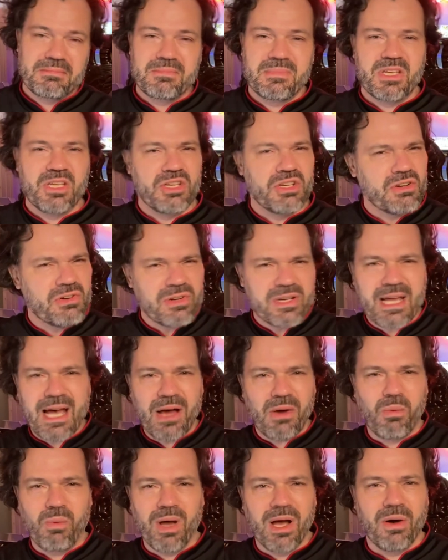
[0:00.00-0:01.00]
You're
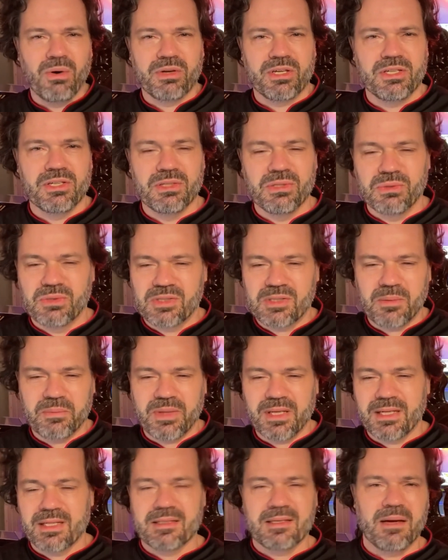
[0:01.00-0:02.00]
not well, Q.
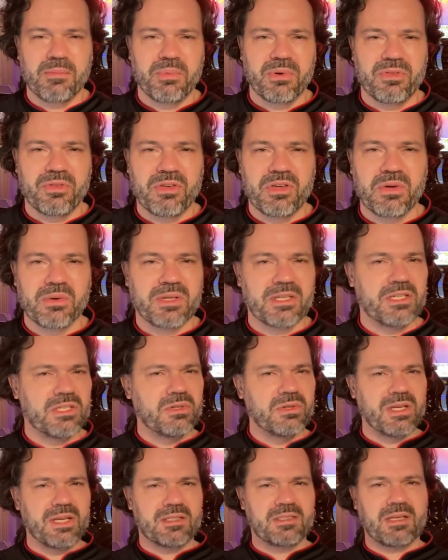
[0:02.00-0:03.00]
Something is up with you. And
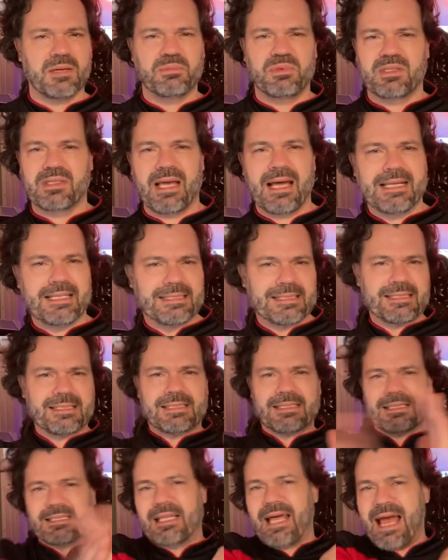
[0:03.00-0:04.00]
Q gets upset and
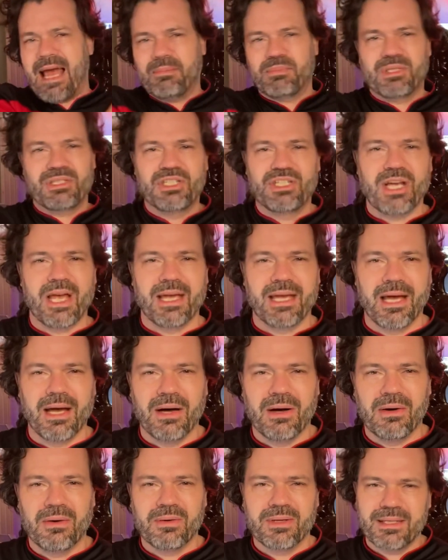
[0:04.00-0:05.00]
slaps
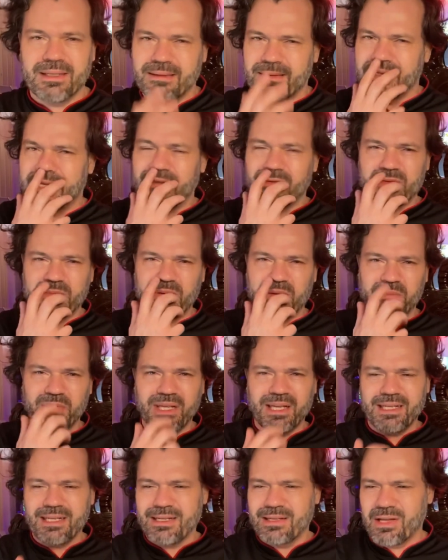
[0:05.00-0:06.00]
JL and gives him a
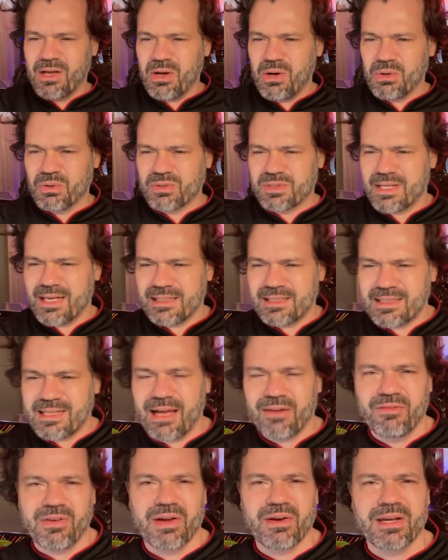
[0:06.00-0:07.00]
bloody nose. That's
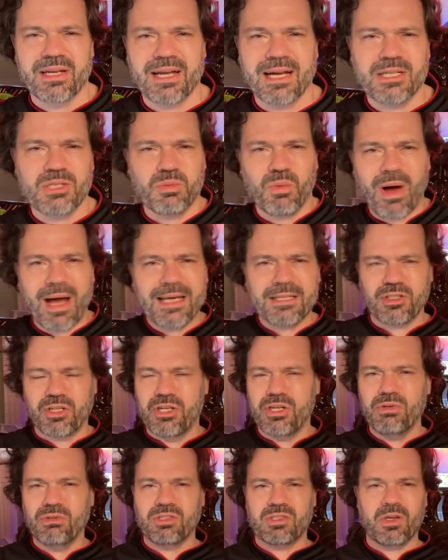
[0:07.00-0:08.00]
not very nice. Why is
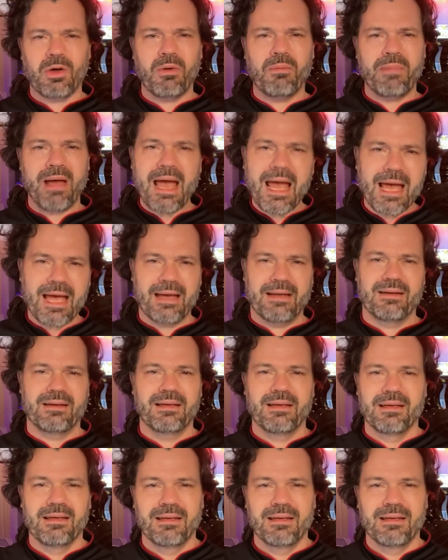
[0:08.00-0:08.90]
Q so mad?